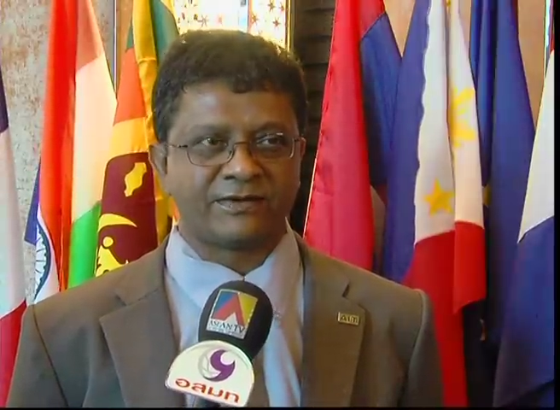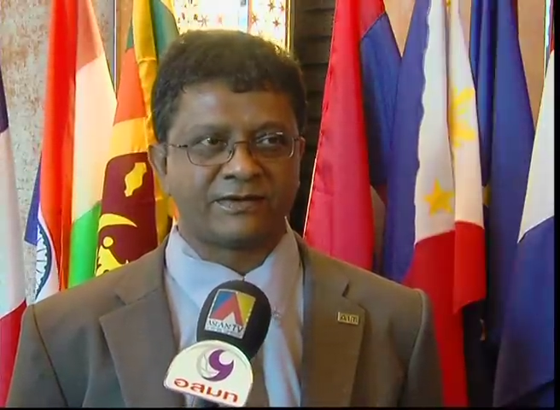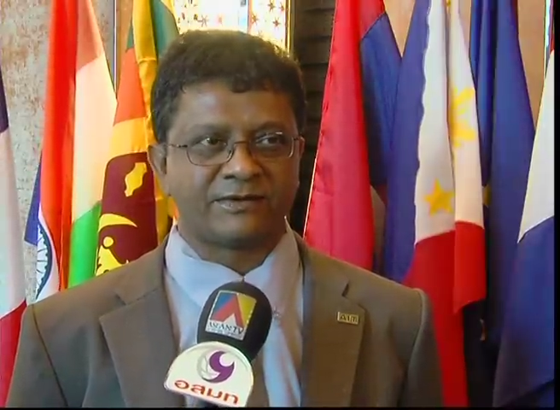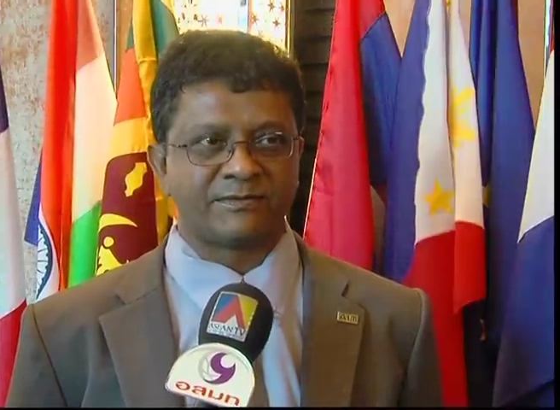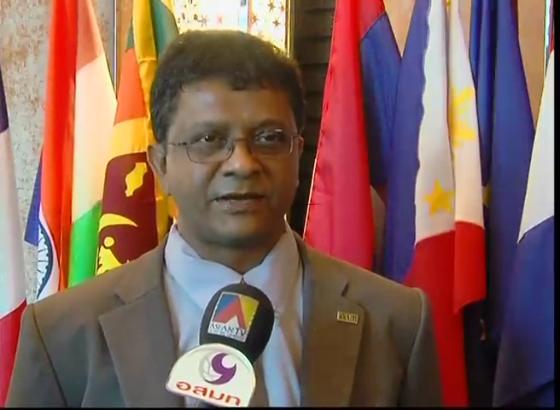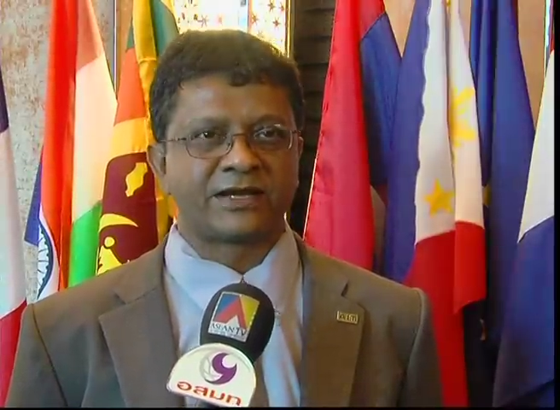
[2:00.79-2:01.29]

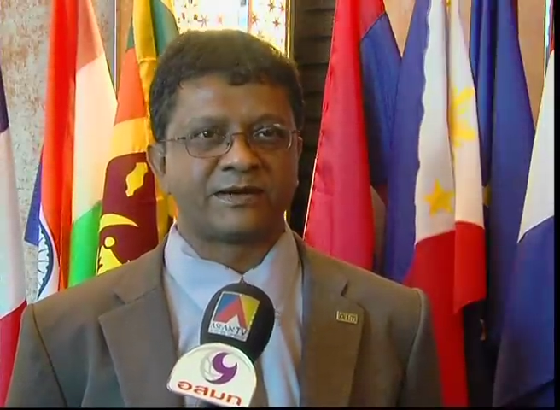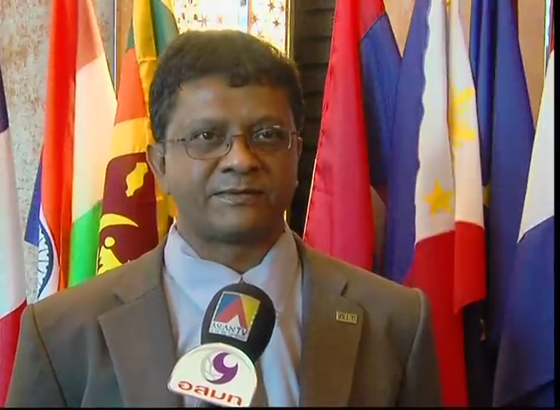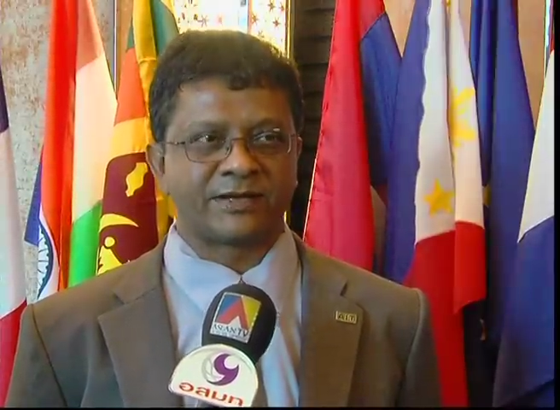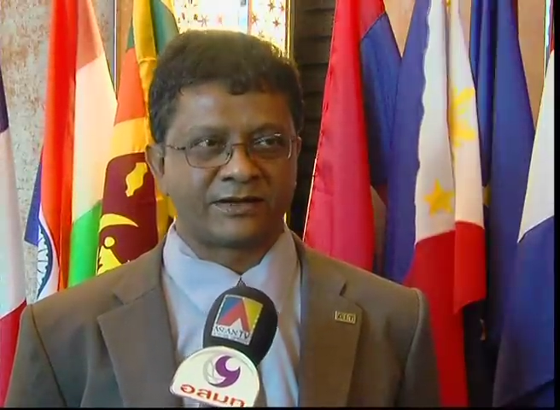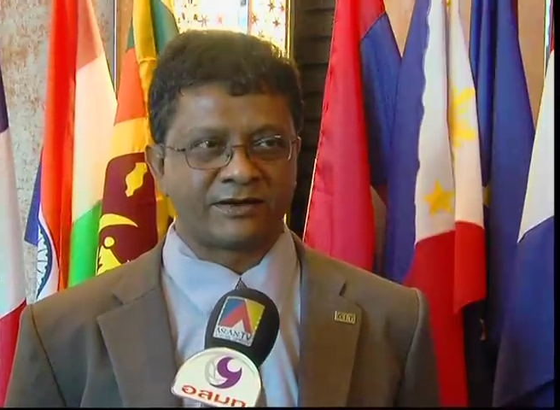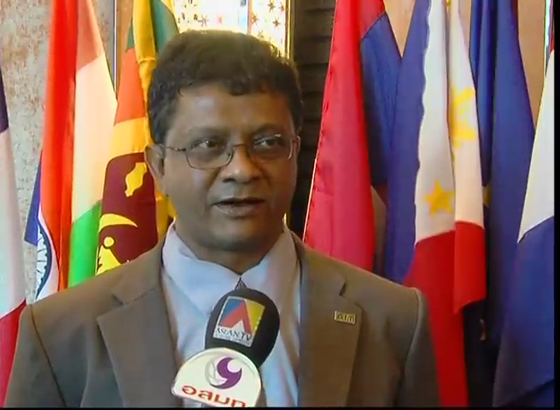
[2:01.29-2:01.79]
become
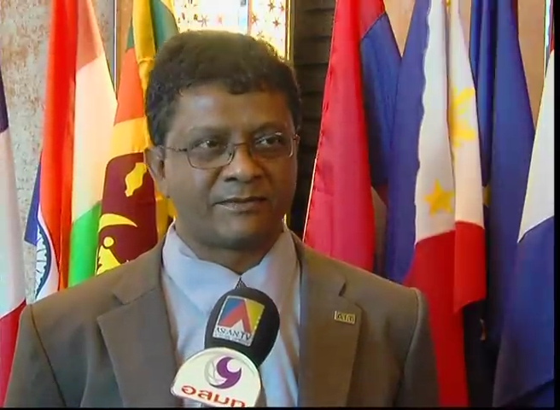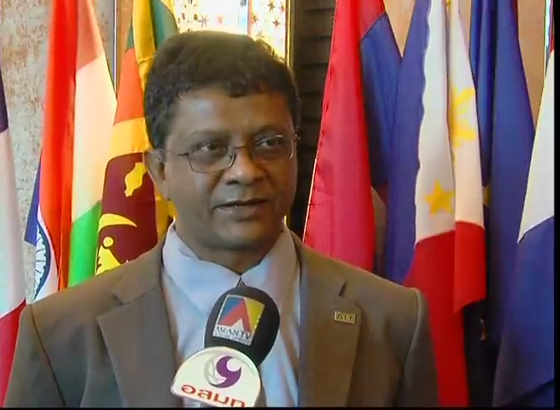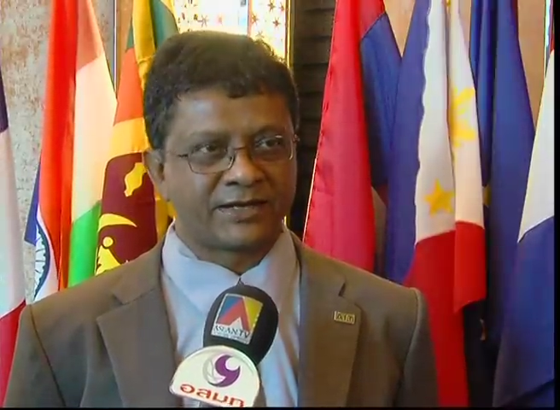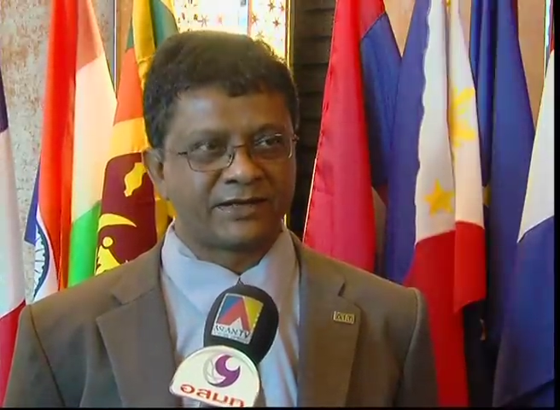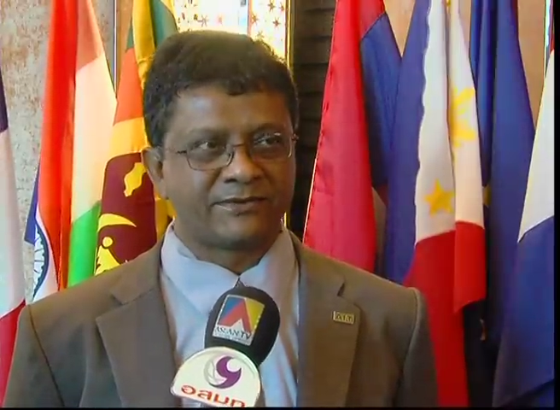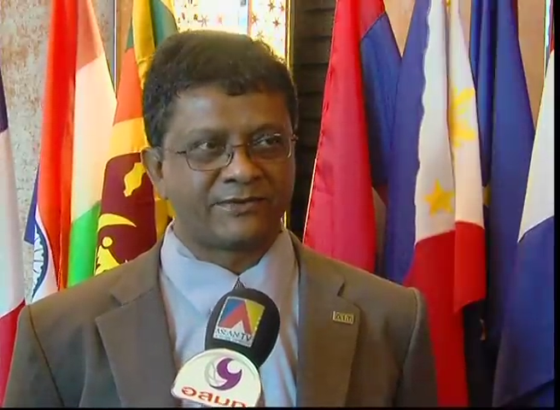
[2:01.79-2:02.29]

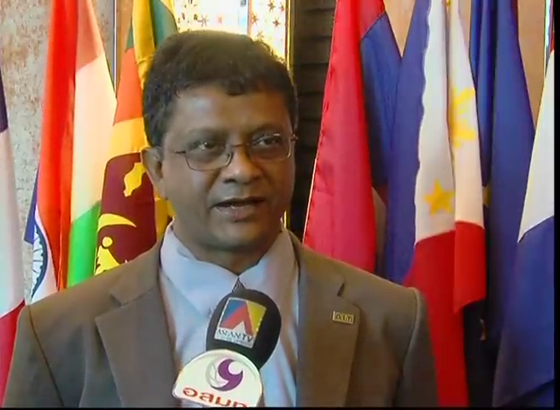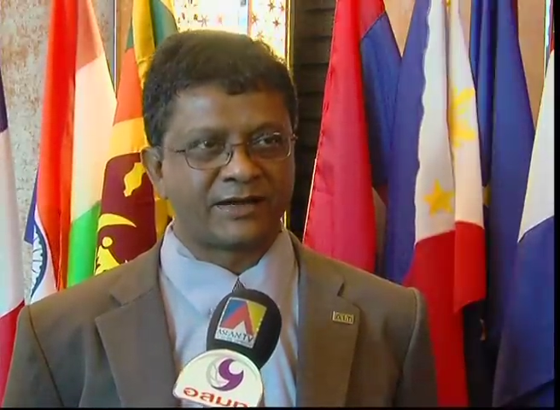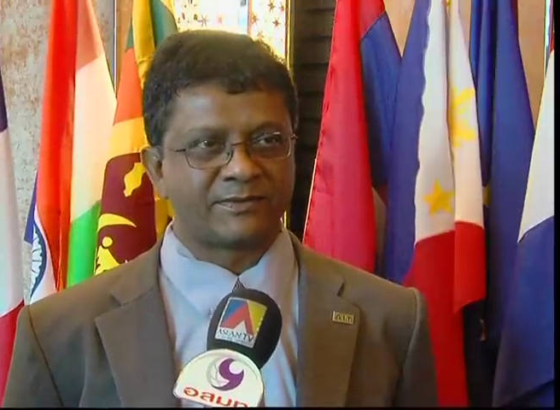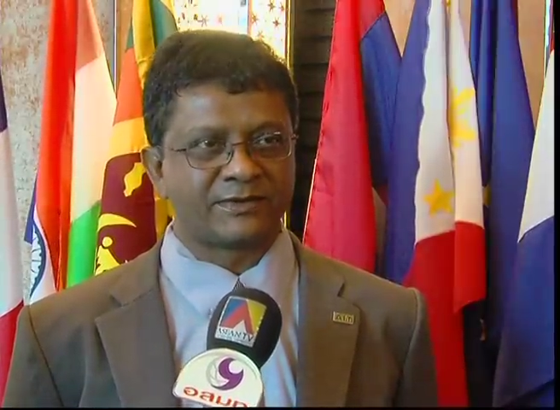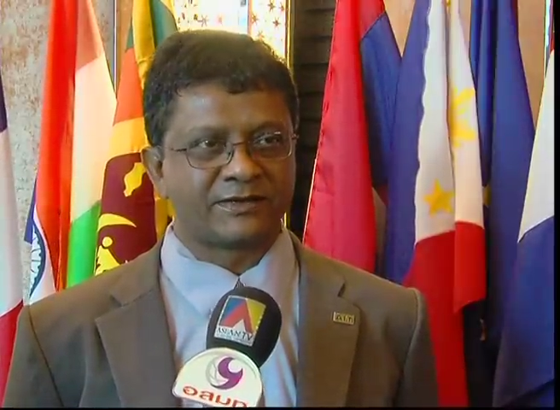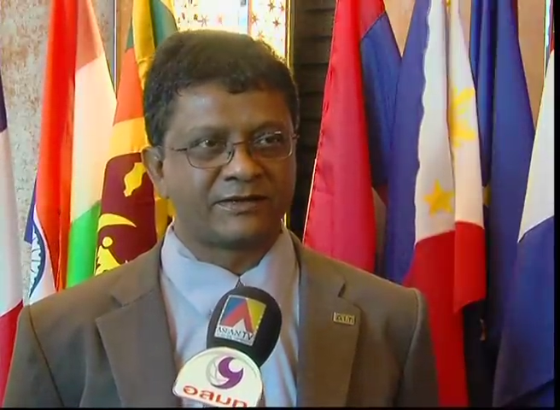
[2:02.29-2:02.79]
economically
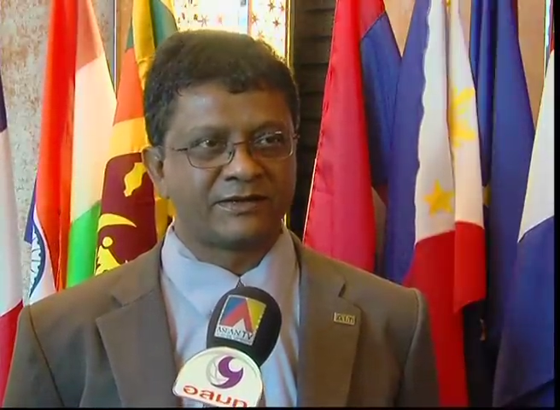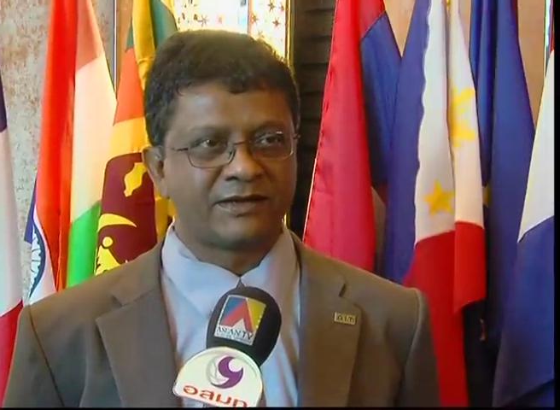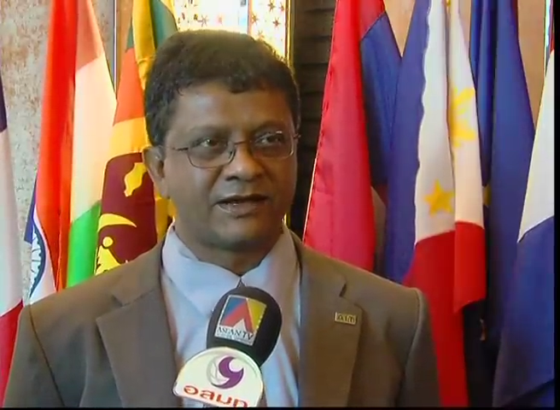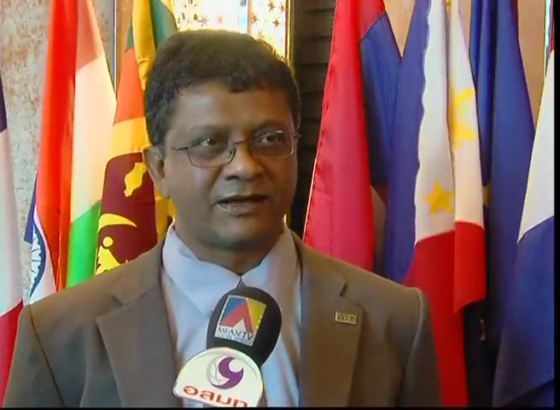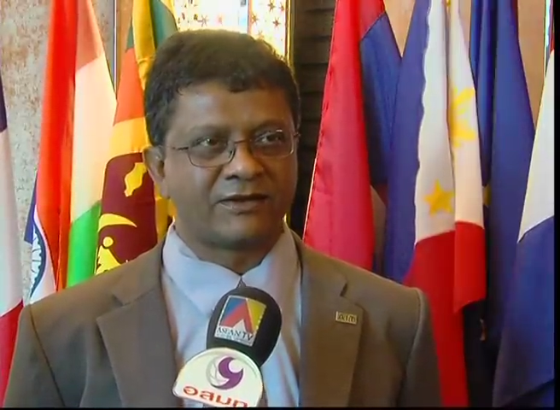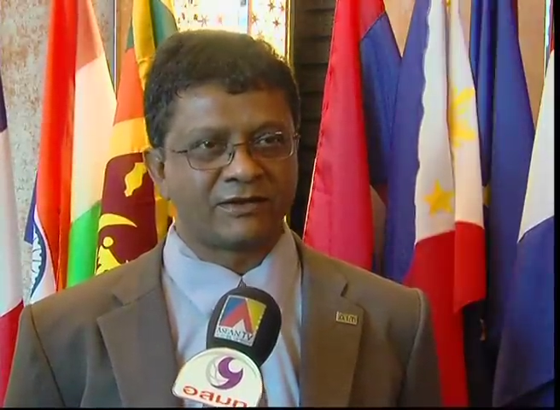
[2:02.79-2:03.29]
viable
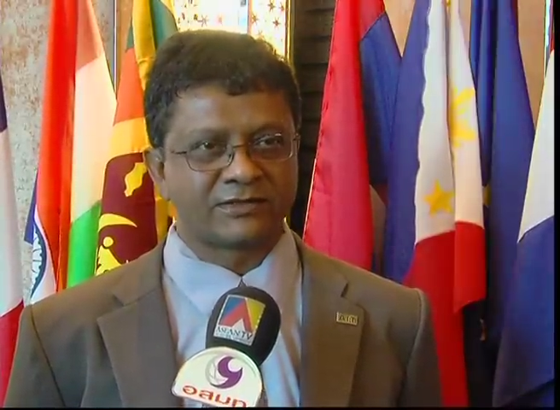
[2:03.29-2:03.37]
and also to